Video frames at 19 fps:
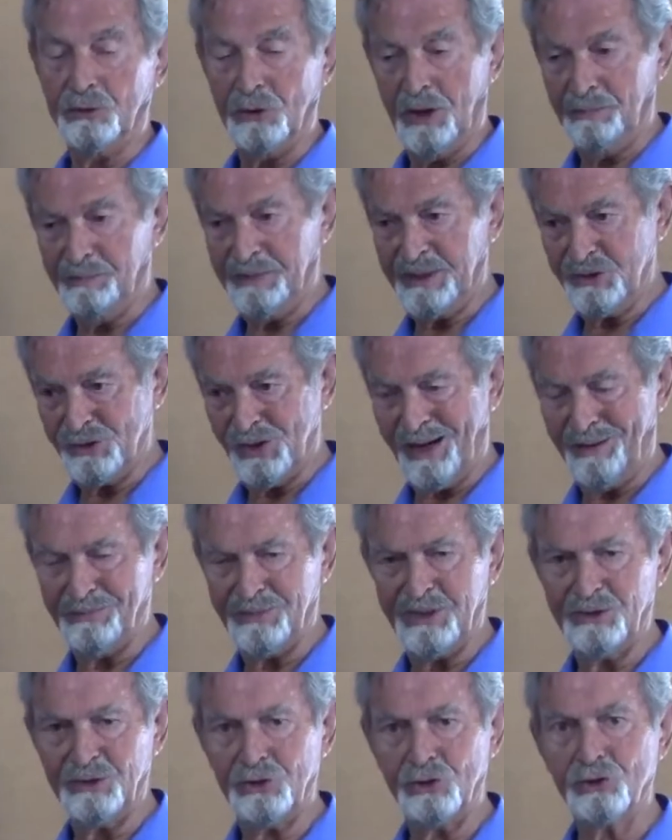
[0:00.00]
not be
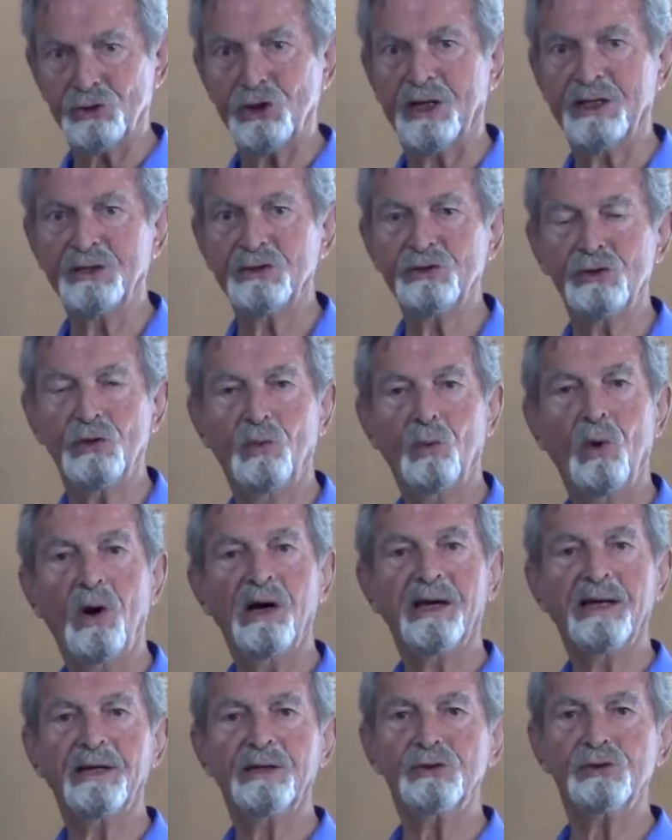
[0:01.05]
tempted to change the
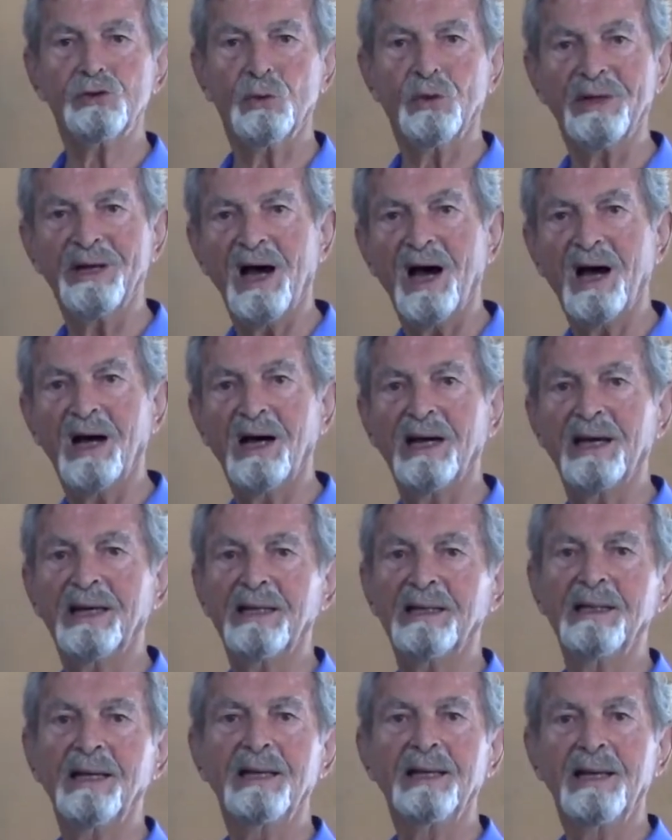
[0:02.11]
Y to an I,